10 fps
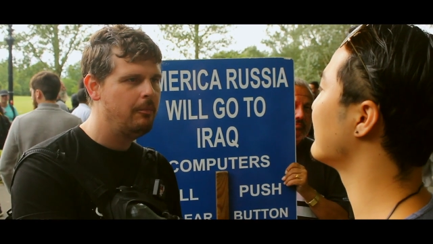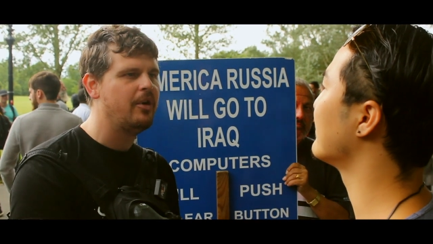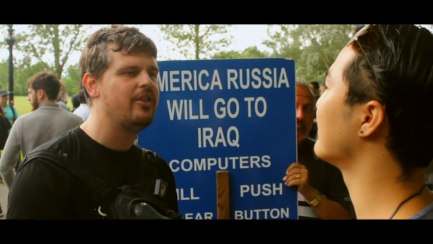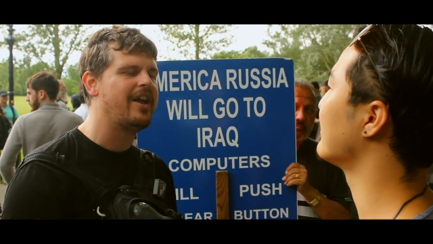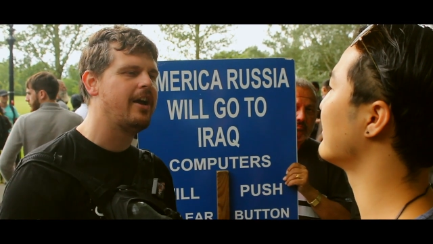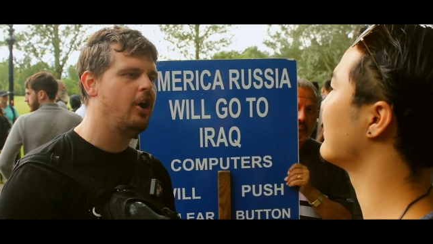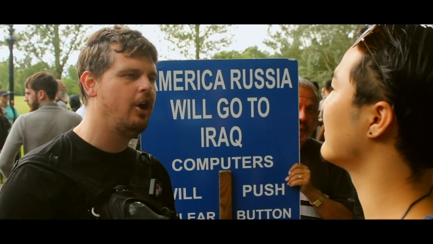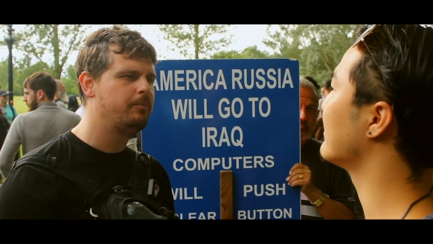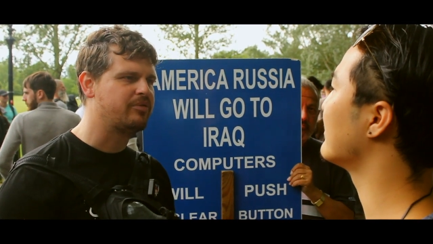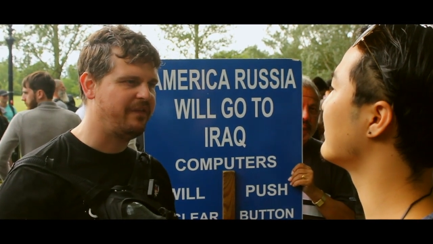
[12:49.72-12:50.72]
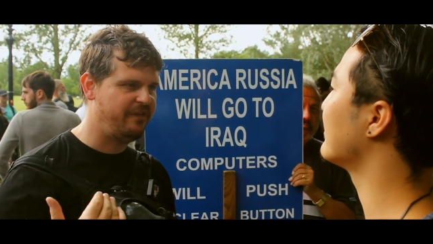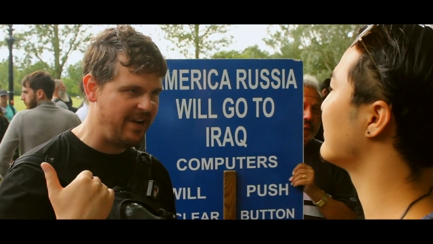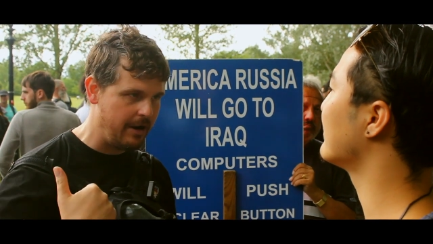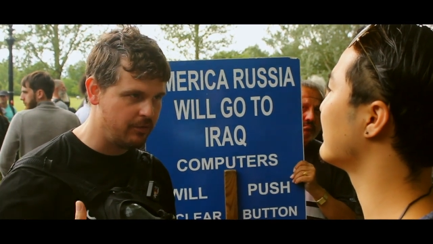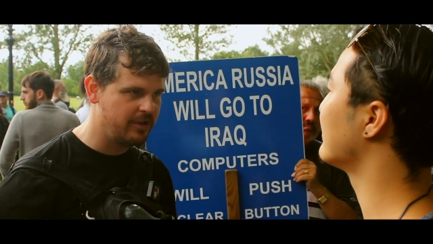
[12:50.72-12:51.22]
Speaker 1: but they are
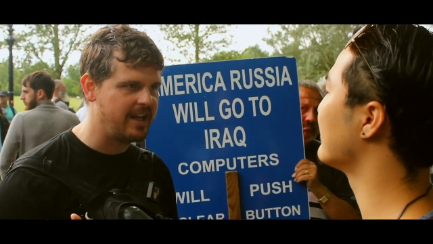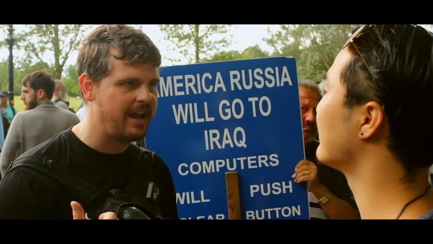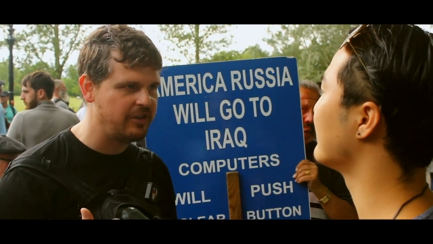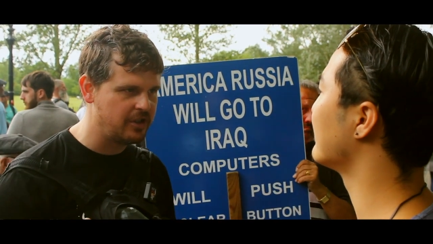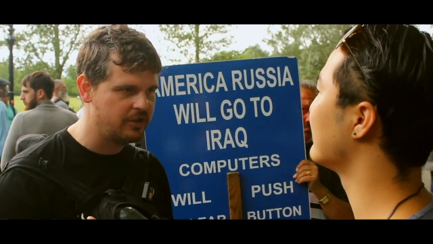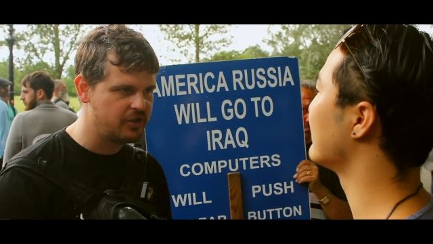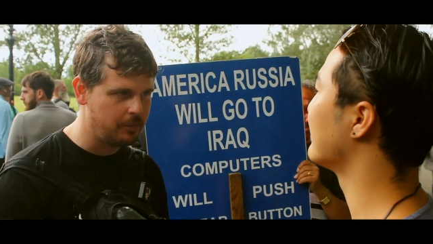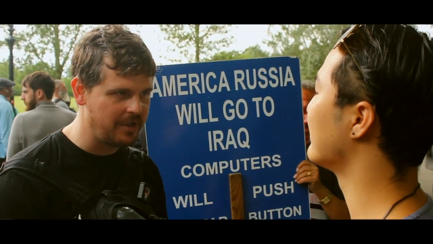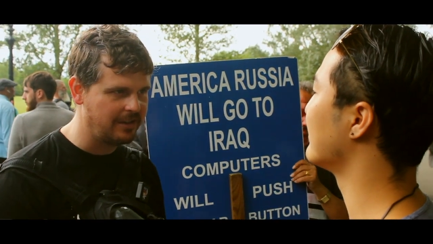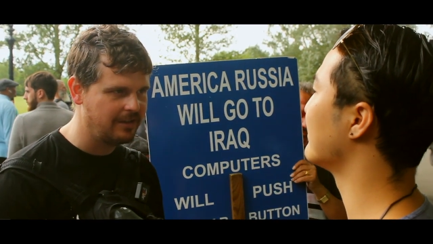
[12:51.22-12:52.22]
profoundly evident to me